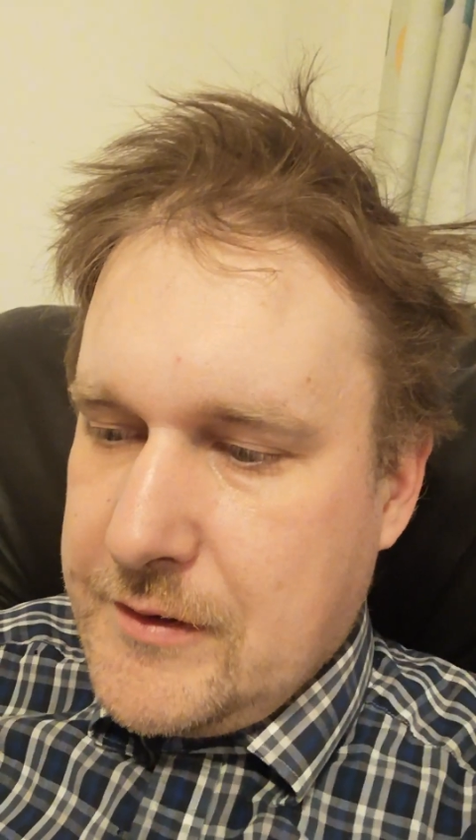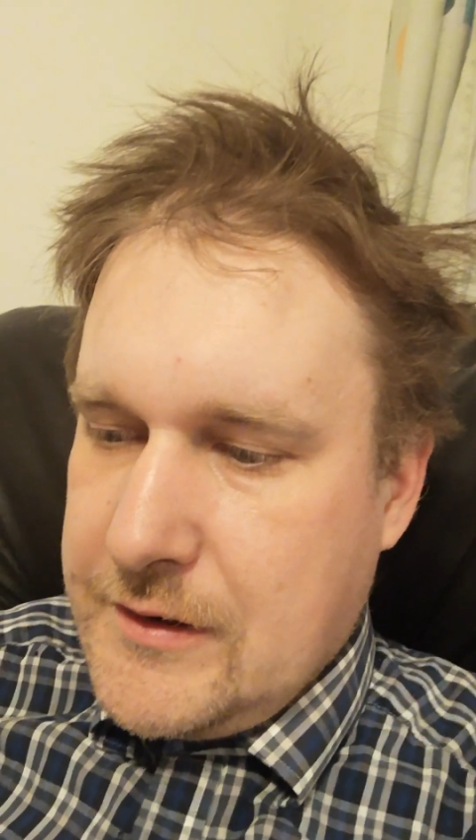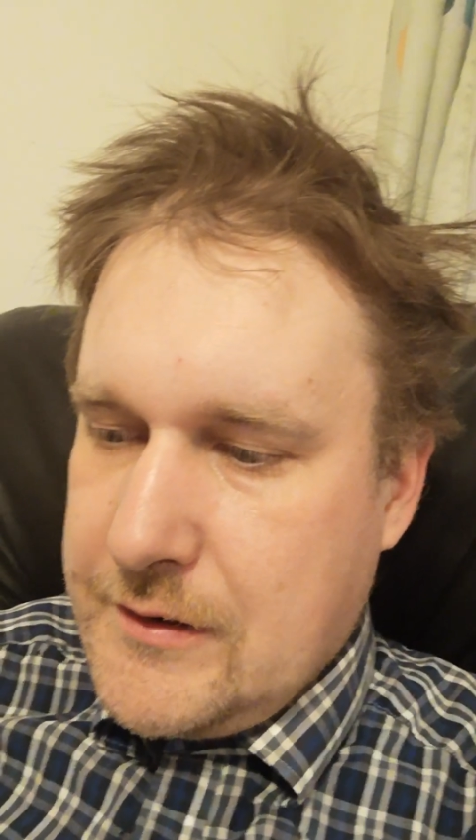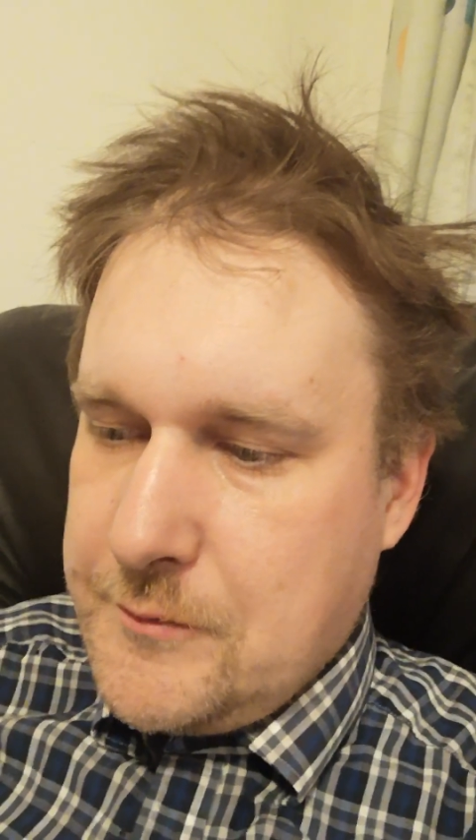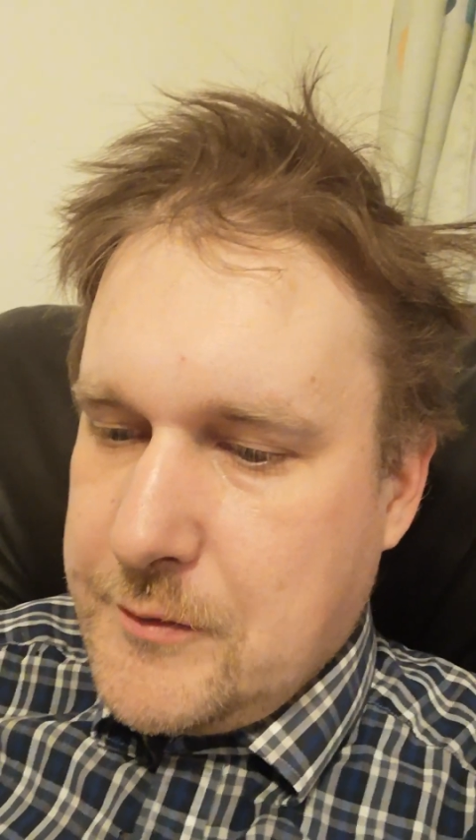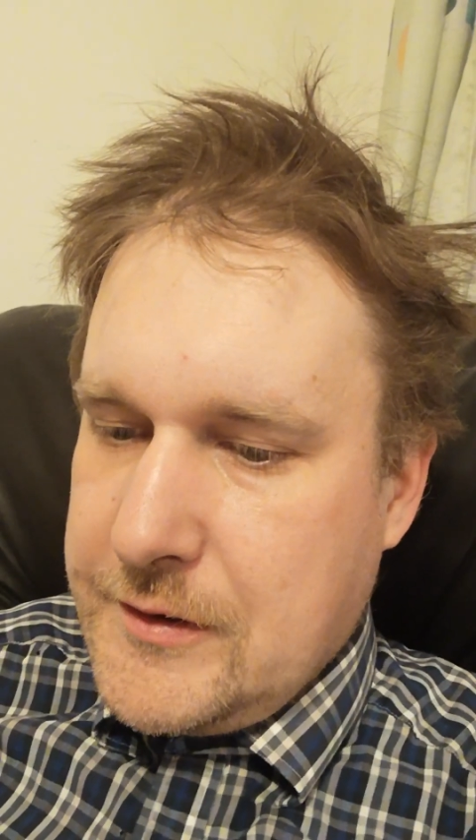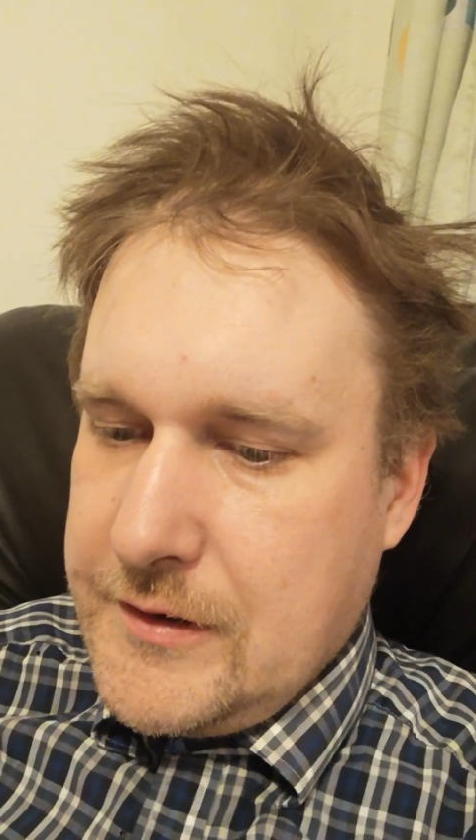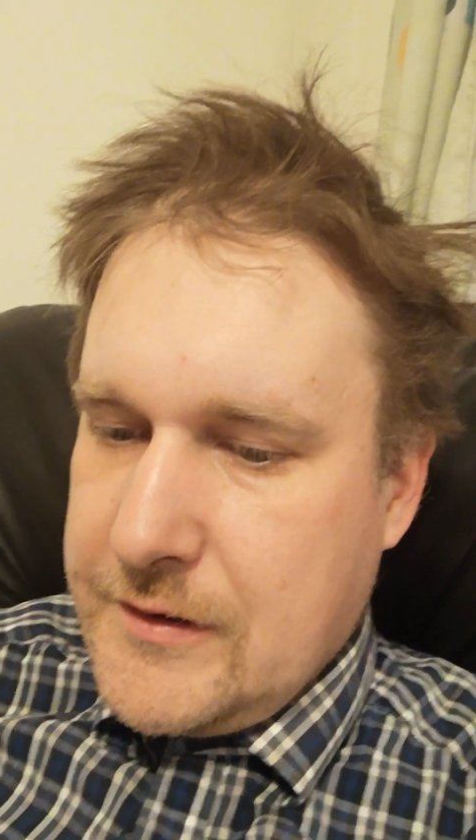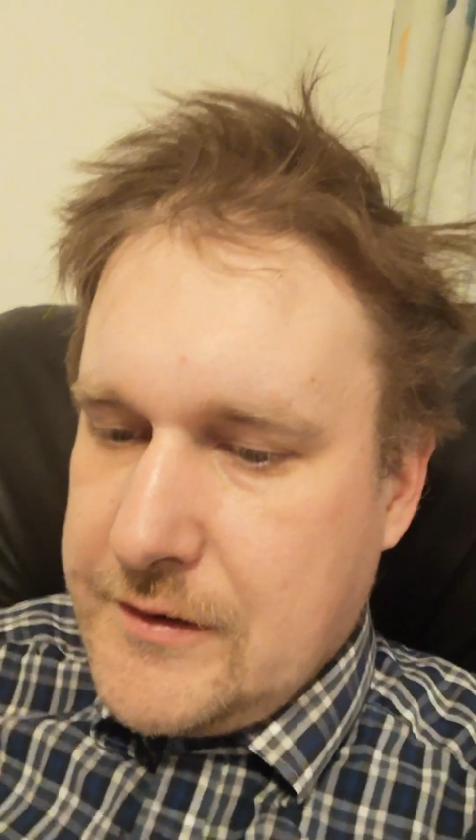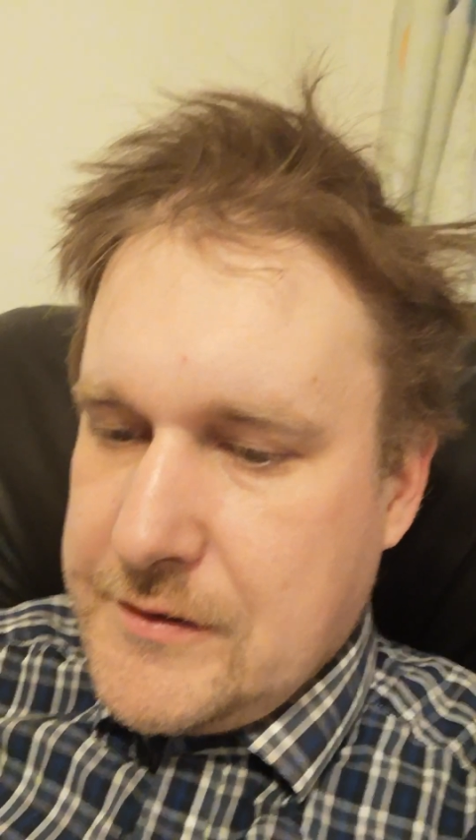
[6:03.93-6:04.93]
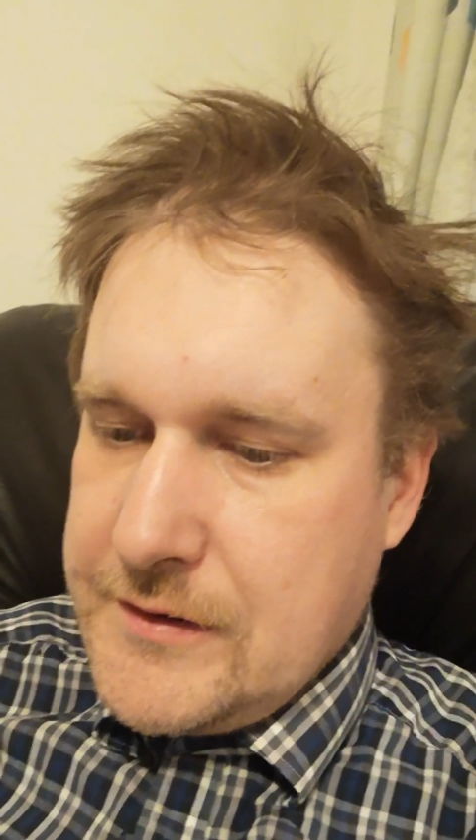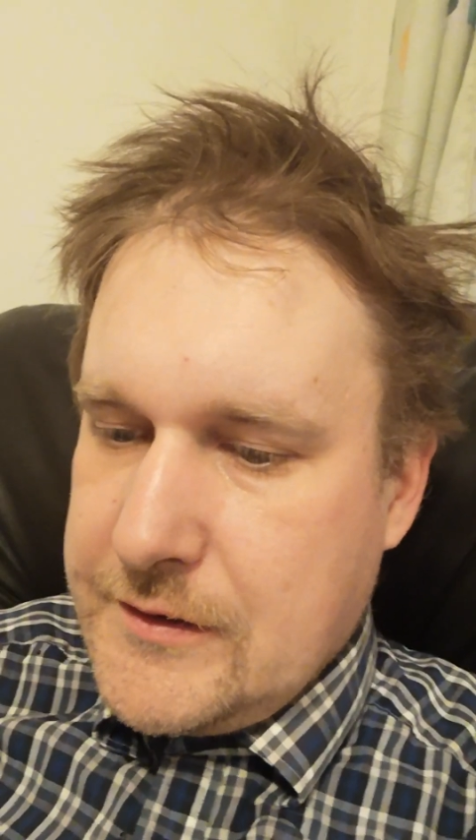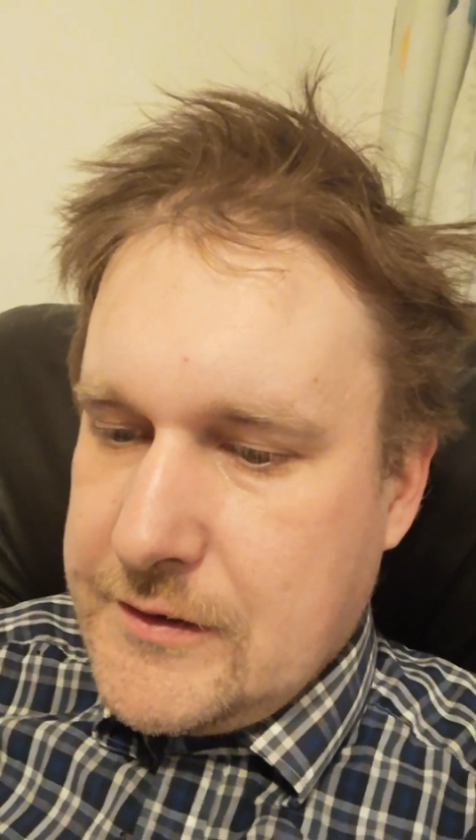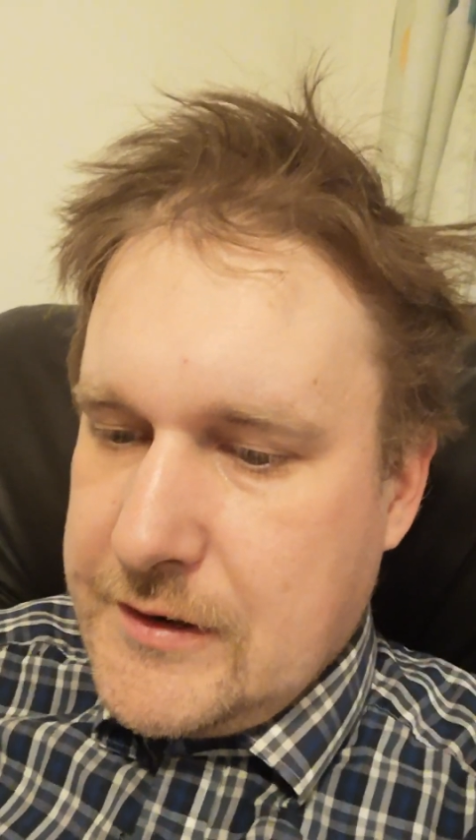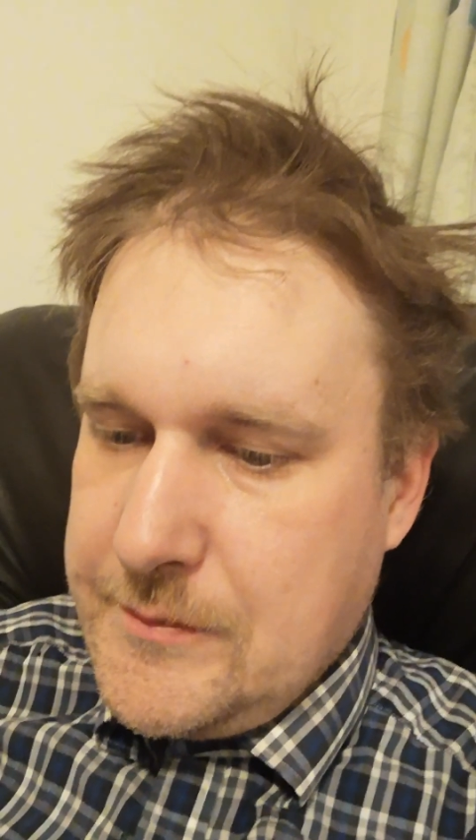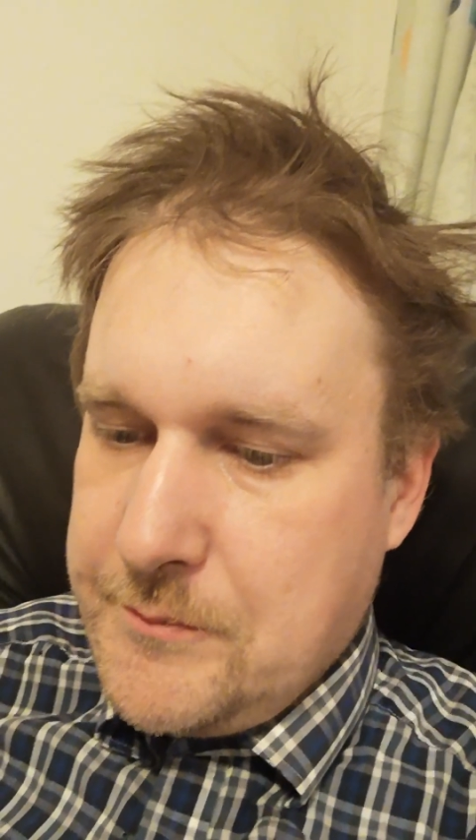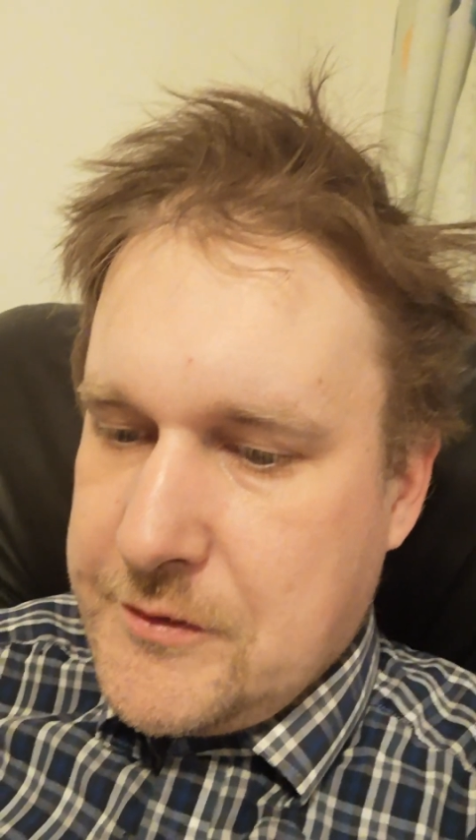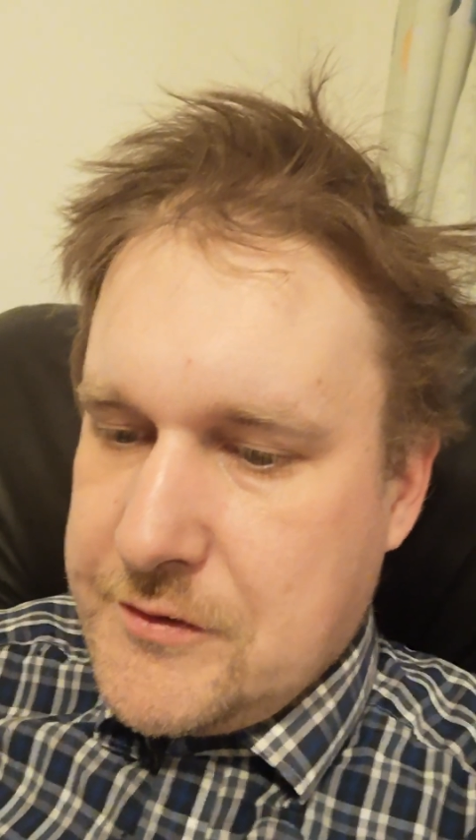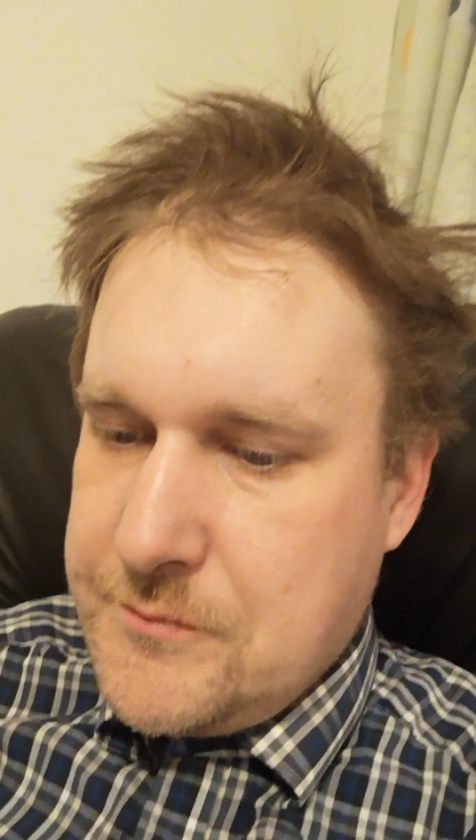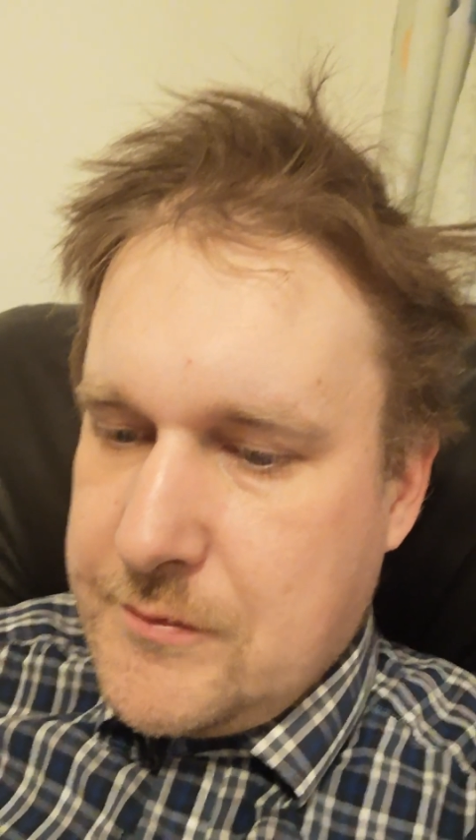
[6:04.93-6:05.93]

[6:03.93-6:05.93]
hardware against attempts